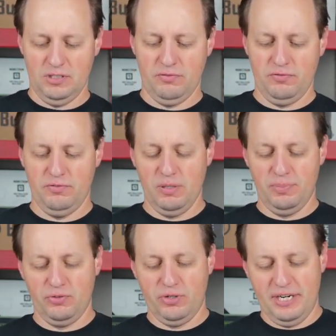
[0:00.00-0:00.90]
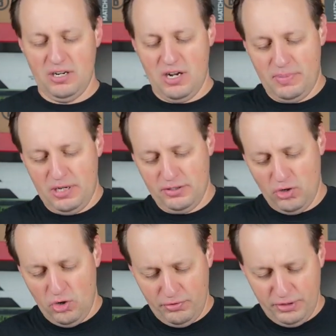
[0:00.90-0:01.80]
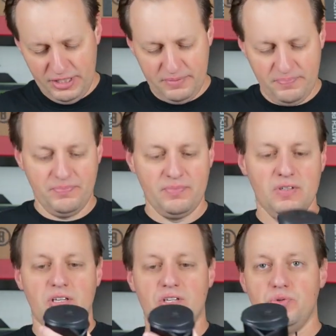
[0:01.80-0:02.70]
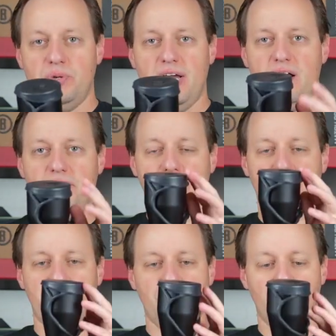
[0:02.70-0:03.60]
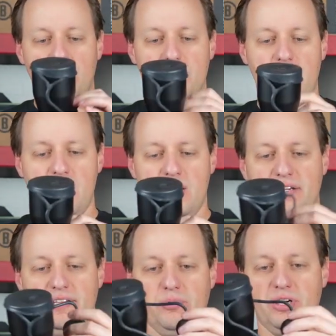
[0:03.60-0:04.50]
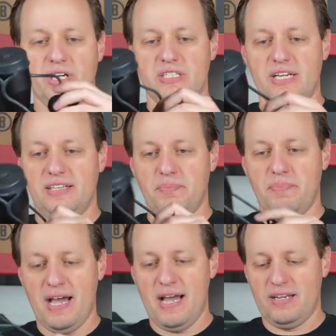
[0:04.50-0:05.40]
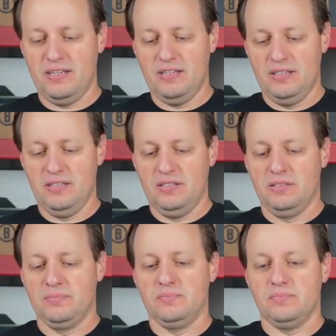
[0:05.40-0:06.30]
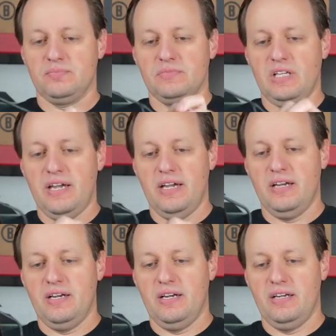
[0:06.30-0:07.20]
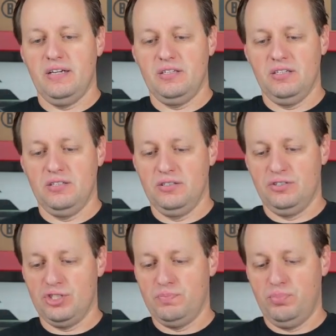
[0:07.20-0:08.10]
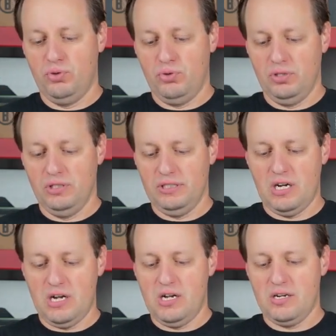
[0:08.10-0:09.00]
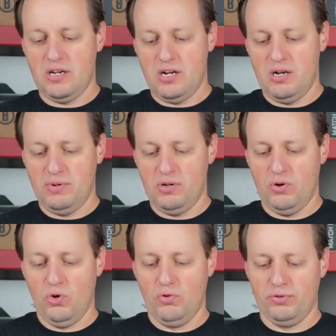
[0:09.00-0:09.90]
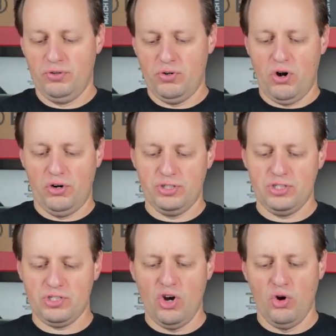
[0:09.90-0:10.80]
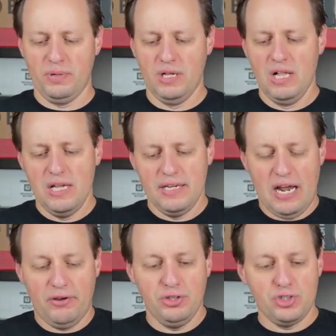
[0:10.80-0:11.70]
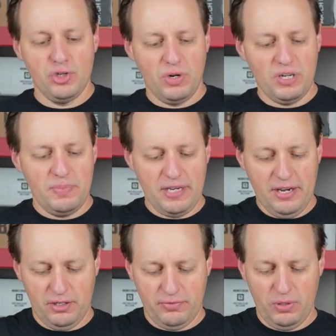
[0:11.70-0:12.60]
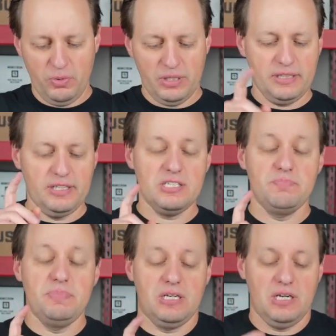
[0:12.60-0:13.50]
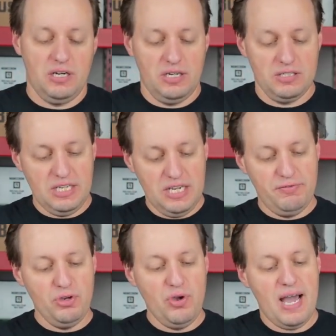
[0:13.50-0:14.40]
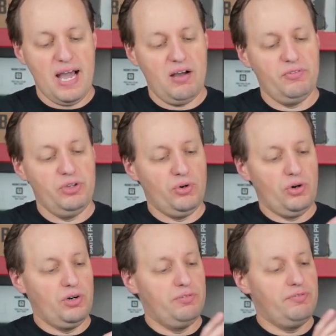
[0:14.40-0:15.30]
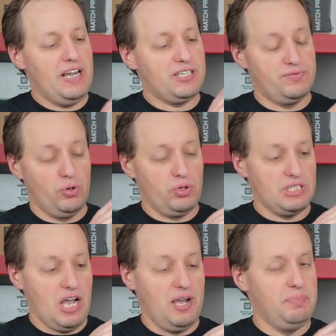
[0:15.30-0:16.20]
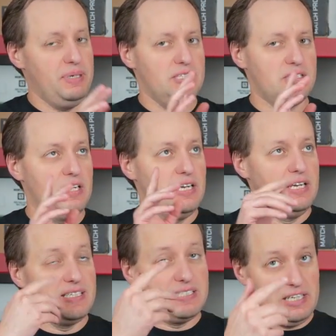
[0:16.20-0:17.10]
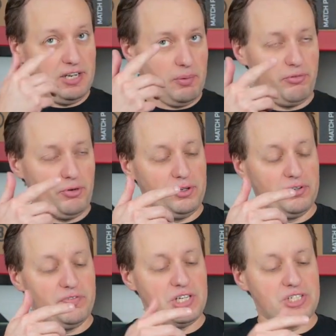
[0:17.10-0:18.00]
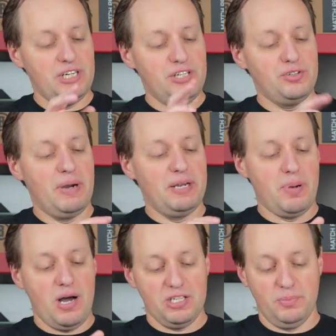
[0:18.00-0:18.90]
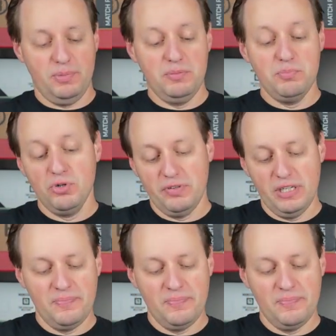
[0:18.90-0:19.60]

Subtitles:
flip it right up and over it. So we have the front one on. Then we're going to take the back and just pull it on up over our scope. Now you do want to be careful with this because if you have your fast focus eyepiece set up for your vision, you might possibly move it,